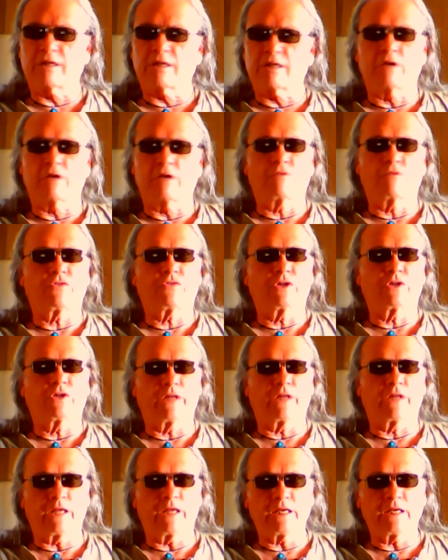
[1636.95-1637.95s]
they don't feel
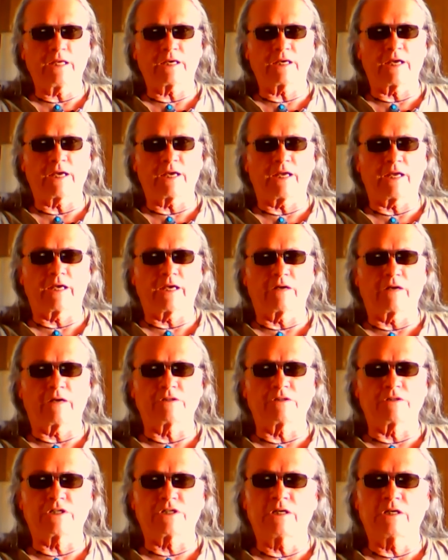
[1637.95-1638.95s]
any kind of
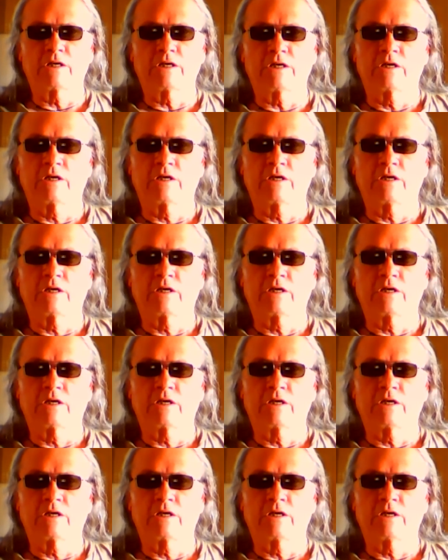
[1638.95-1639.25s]
energy.